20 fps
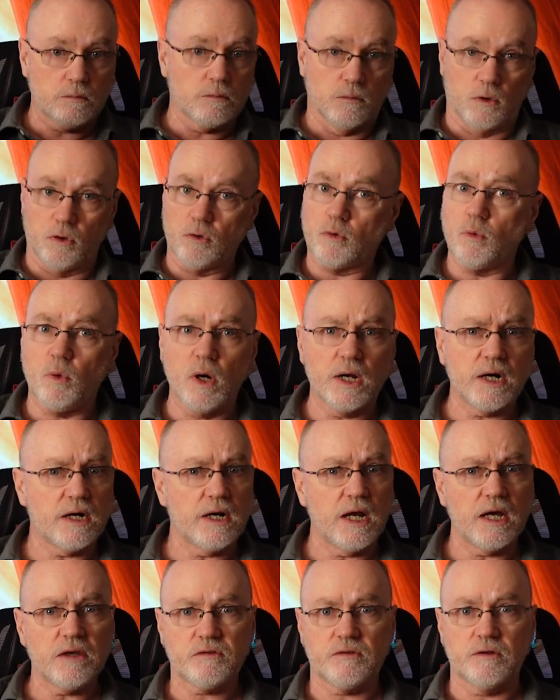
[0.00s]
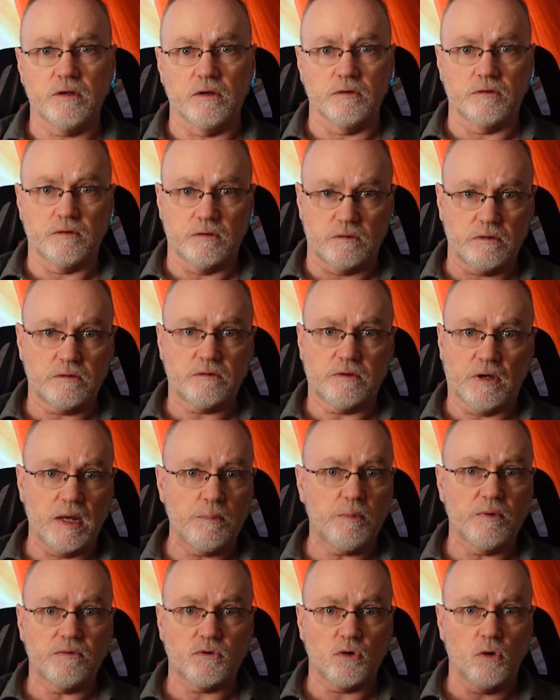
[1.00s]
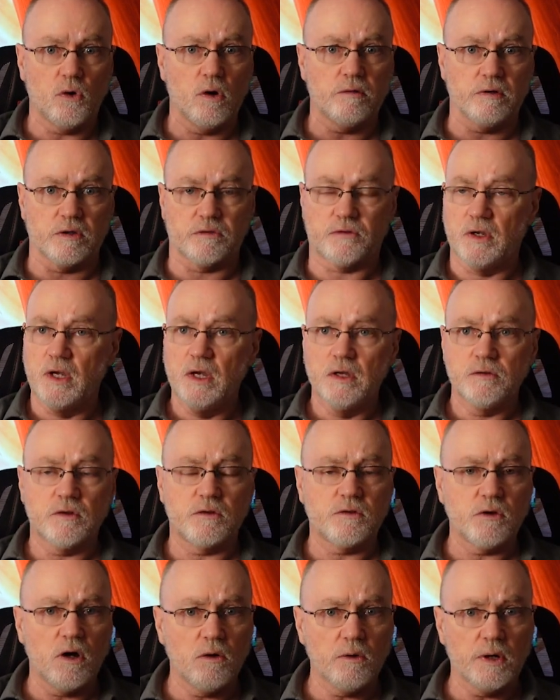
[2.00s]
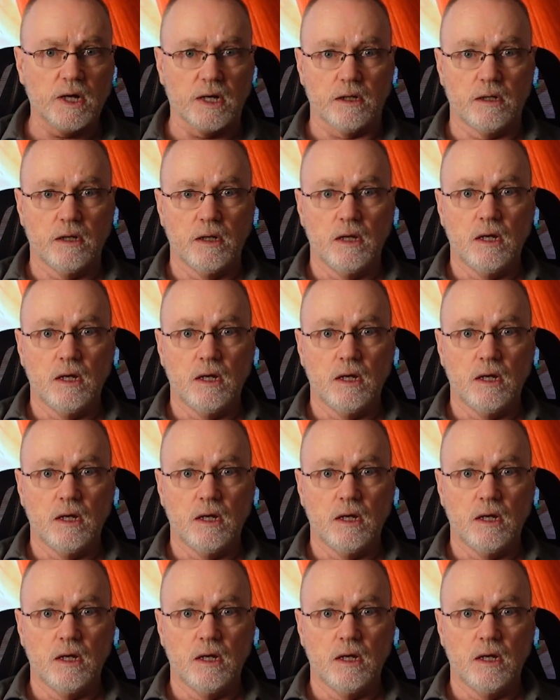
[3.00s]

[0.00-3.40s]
Look what a nest is. It's a type of torus. It's a donut.